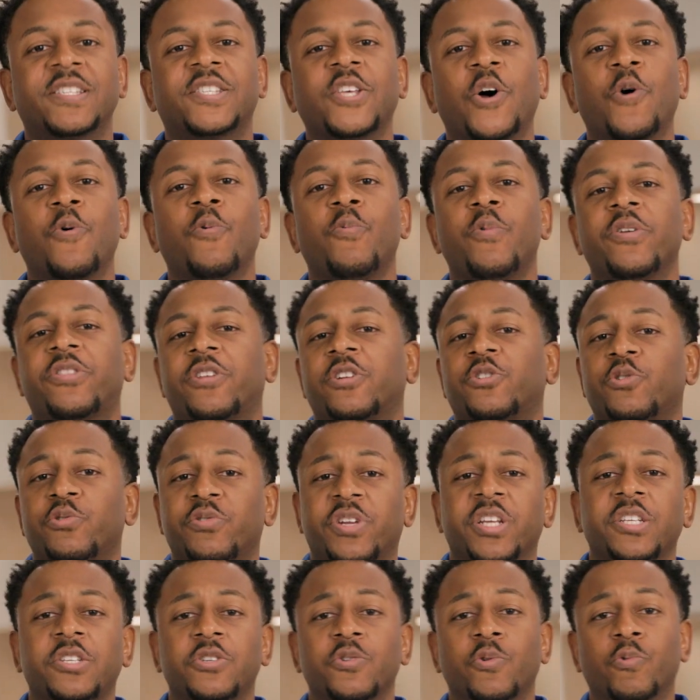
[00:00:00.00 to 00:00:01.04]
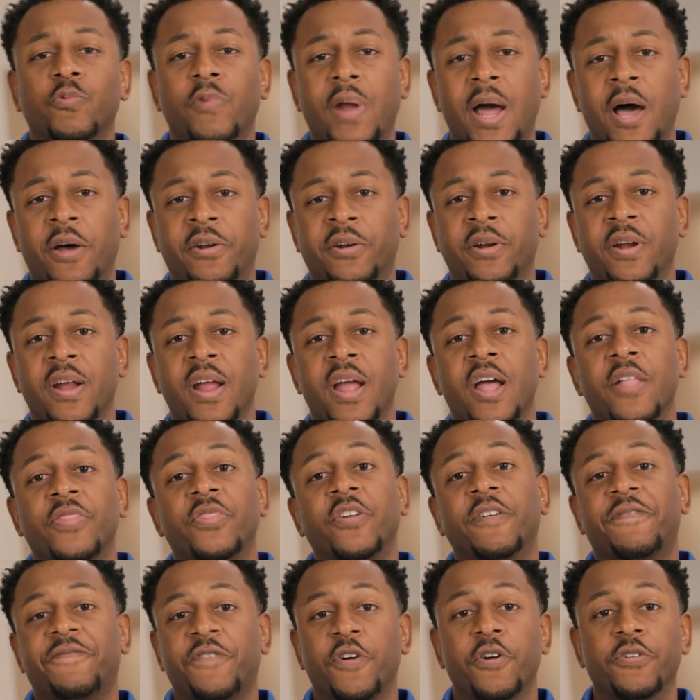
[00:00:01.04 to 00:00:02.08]
So, with a traditional router,
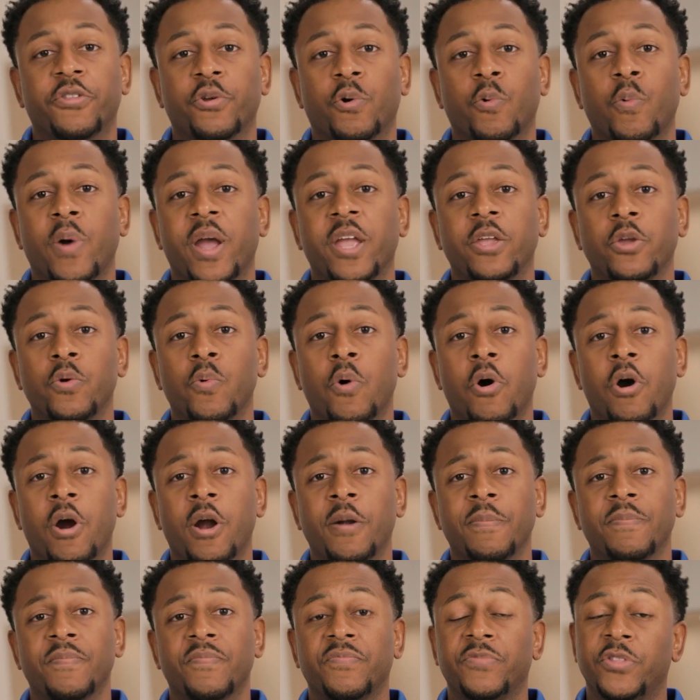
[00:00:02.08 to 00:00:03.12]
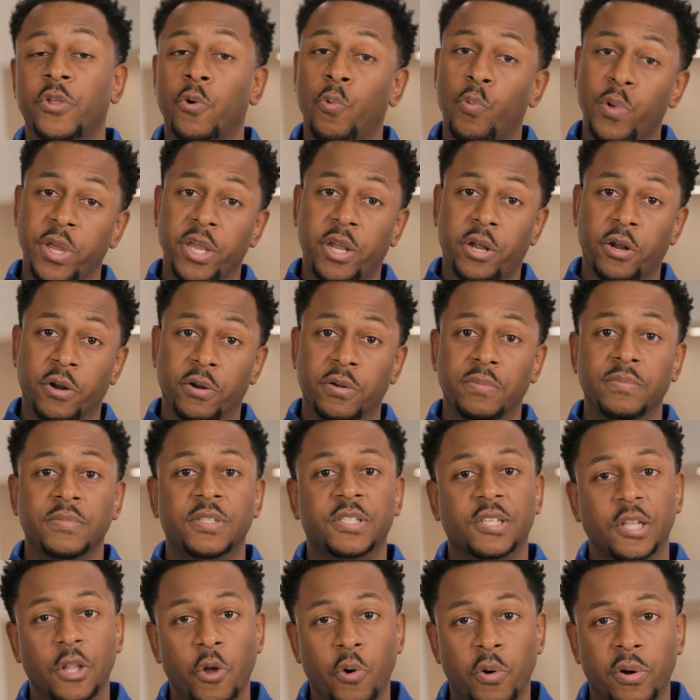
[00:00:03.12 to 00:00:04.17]
the further away you are, the weaker,
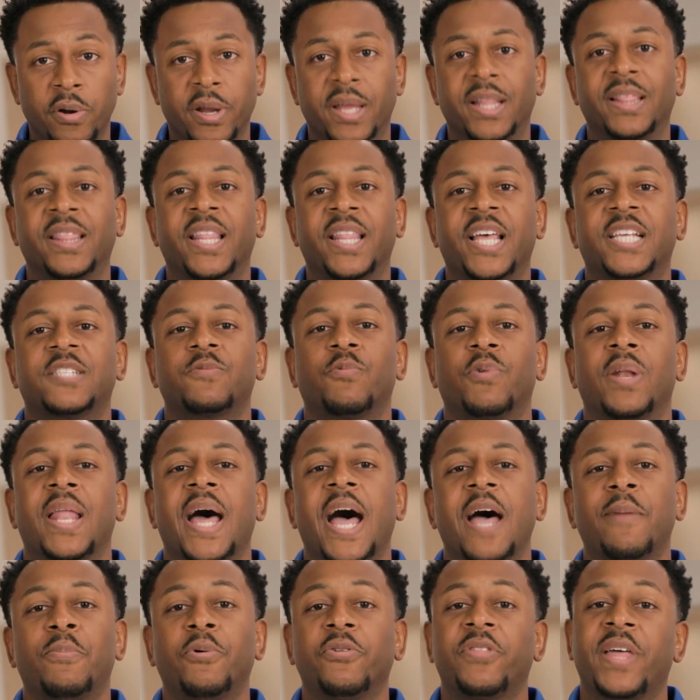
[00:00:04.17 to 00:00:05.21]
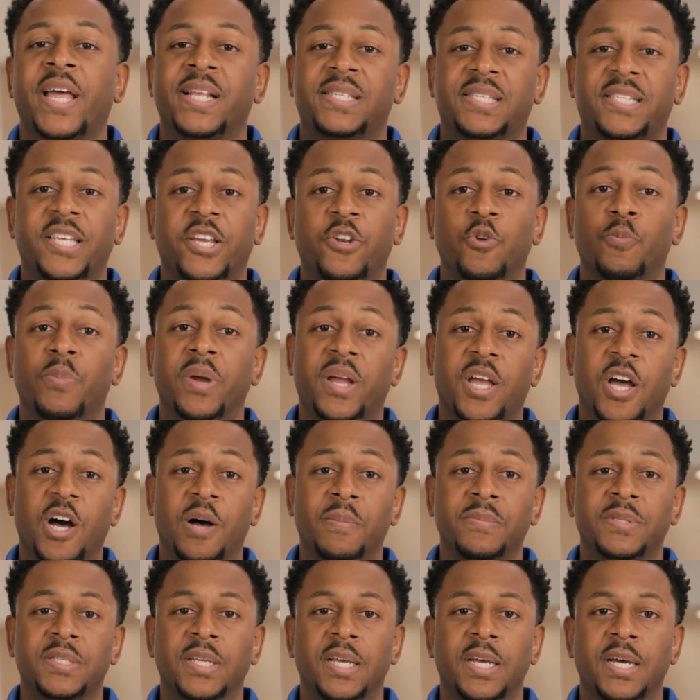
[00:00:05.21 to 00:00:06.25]
slower, and less reliable that signal
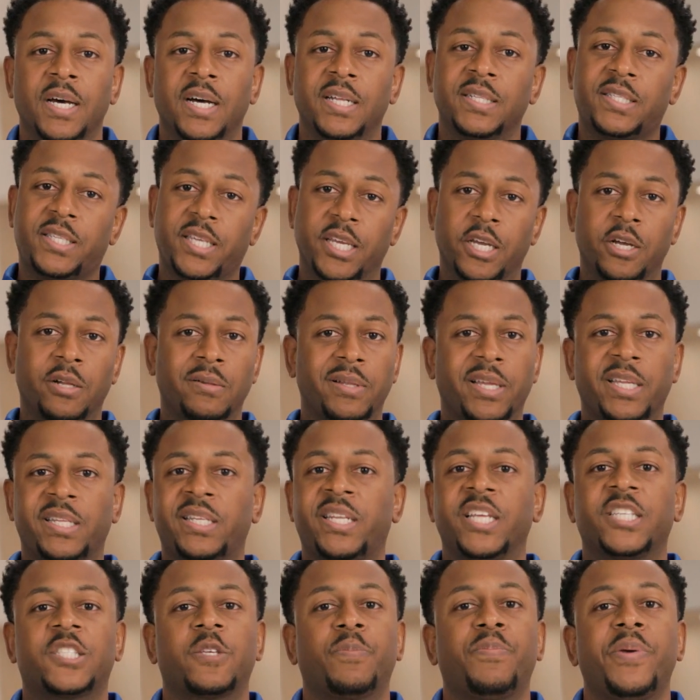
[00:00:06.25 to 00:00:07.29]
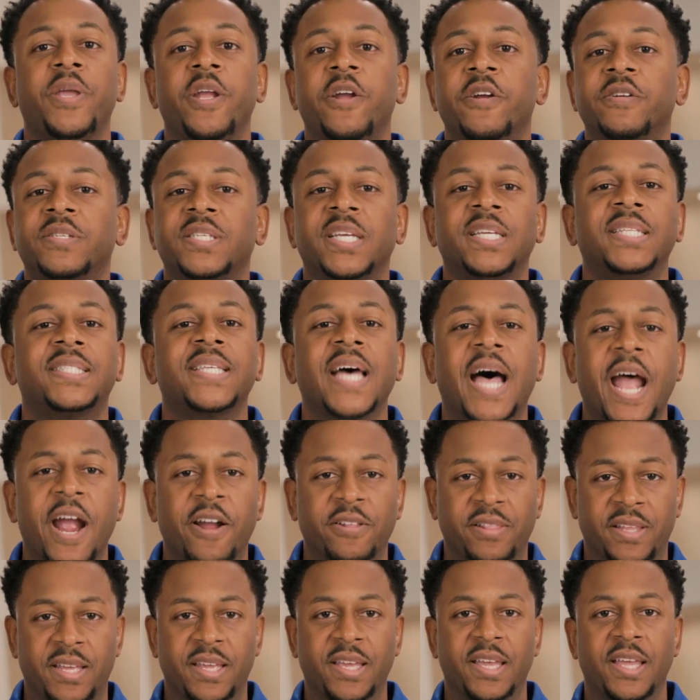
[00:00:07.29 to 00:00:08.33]
becomes until it disappears entirely.